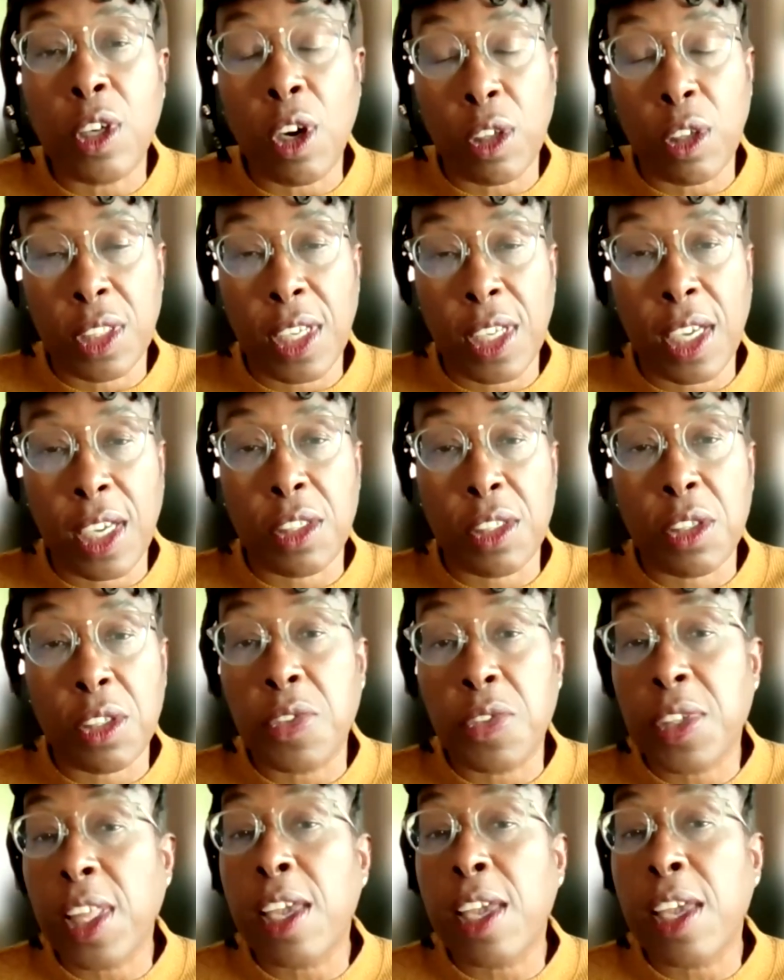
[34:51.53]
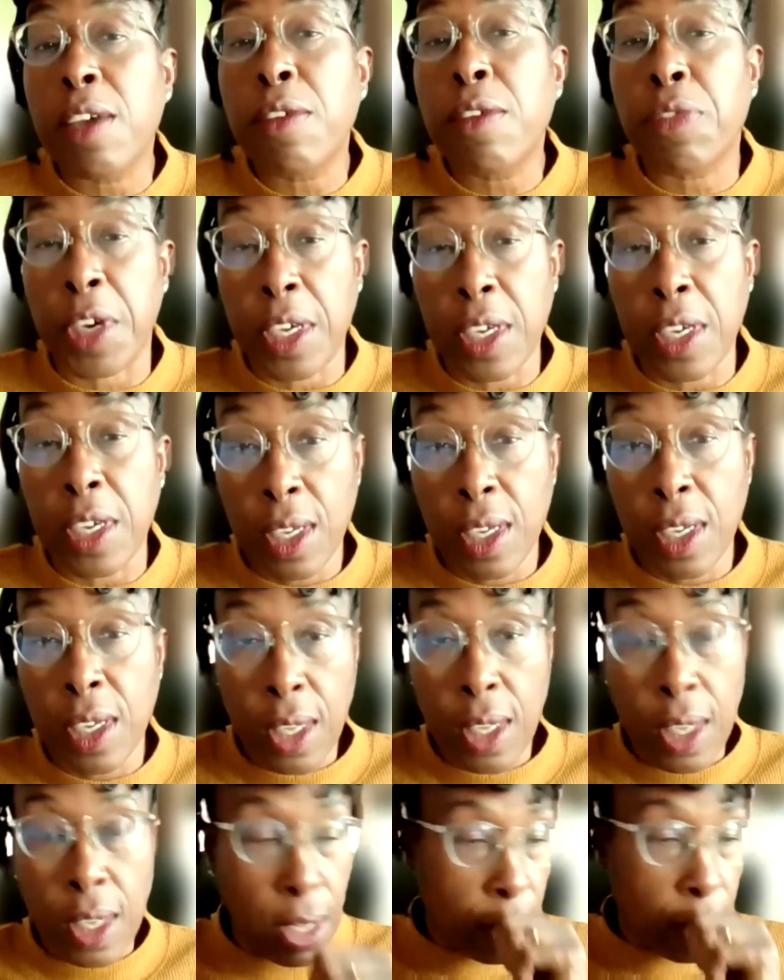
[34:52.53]
historical context of
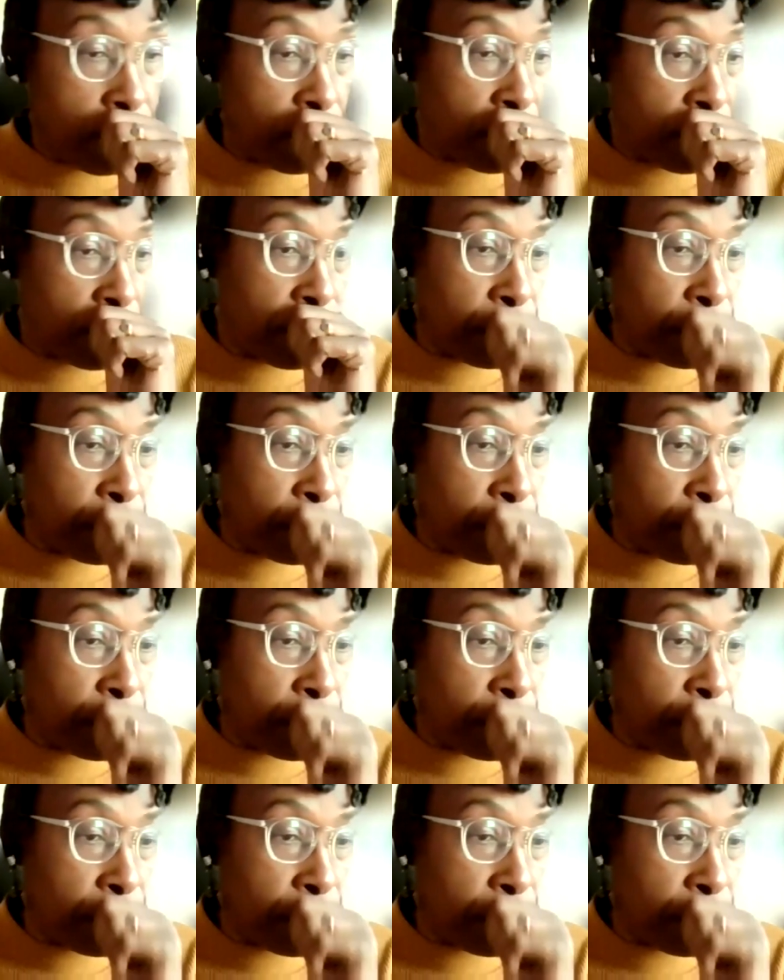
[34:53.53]
slavery